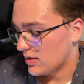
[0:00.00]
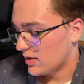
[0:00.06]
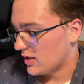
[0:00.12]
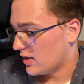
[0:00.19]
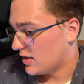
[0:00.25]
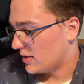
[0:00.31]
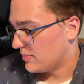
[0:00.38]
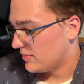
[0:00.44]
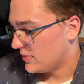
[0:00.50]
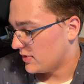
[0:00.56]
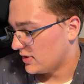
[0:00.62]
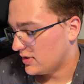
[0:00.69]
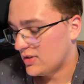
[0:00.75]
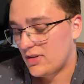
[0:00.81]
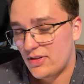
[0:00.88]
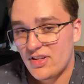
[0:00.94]

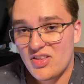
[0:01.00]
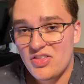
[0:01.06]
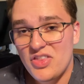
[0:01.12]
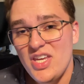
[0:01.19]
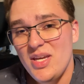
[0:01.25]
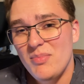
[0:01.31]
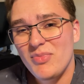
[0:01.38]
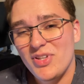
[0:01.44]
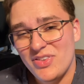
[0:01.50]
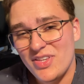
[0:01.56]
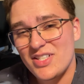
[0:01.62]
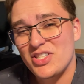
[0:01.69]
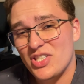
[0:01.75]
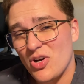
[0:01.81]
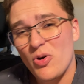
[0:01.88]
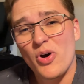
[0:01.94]
The theme
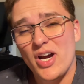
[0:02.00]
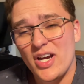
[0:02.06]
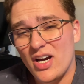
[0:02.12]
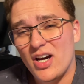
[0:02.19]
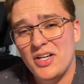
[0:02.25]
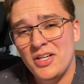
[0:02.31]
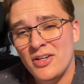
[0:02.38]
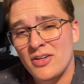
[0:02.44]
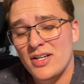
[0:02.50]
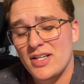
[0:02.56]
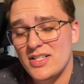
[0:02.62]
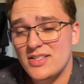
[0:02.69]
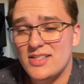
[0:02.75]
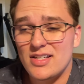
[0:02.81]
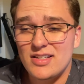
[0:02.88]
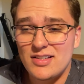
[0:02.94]
that's going on here
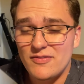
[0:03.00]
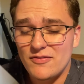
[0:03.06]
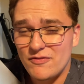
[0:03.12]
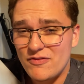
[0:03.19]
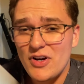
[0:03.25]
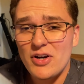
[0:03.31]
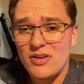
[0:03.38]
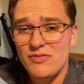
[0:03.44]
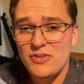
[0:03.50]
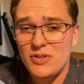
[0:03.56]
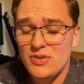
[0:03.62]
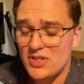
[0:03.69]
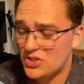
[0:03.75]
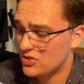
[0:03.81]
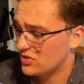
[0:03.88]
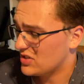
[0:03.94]
is very few
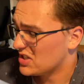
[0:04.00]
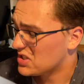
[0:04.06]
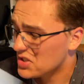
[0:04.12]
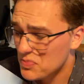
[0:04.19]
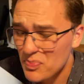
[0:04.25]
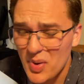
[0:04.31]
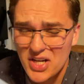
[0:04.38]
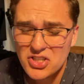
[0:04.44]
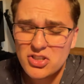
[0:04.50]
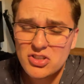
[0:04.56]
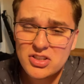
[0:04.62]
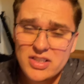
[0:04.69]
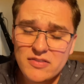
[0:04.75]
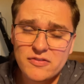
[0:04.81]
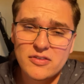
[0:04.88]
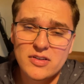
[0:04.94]
issues,
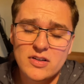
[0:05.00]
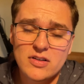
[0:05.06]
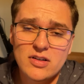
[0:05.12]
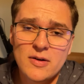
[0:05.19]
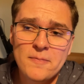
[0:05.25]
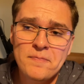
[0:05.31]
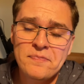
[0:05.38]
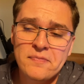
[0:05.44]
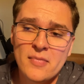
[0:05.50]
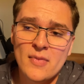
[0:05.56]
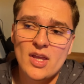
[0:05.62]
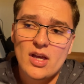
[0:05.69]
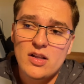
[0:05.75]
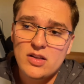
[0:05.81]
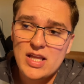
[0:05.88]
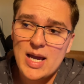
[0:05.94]
especially for
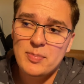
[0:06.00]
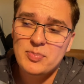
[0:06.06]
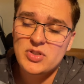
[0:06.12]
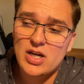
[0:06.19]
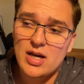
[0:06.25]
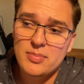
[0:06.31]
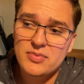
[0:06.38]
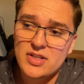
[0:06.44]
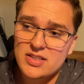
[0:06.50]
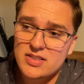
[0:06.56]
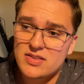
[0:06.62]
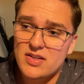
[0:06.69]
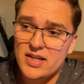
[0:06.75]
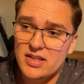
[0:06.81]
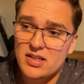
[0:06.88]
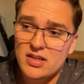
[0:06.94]
a laptop that's
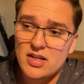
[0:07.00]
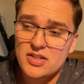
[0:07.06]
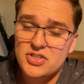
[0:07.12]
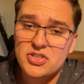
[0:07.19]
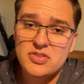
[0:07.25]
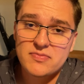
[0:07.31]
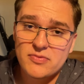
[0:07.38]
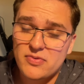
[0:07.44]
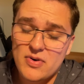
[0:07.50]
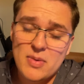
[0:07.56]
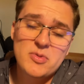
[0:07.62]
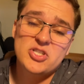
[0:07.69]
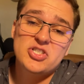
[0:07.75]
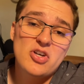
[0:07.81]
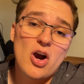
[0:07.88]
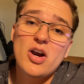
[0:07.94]
like from a
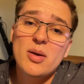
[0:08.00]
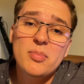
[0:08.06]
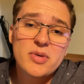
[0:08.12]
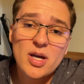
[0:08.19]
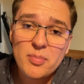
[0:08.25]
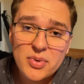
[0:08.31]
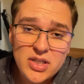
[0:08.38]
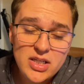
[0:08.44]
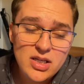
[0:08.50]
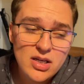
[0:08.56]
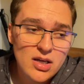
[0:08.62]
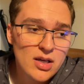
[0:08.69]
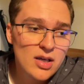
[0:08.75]
startup company.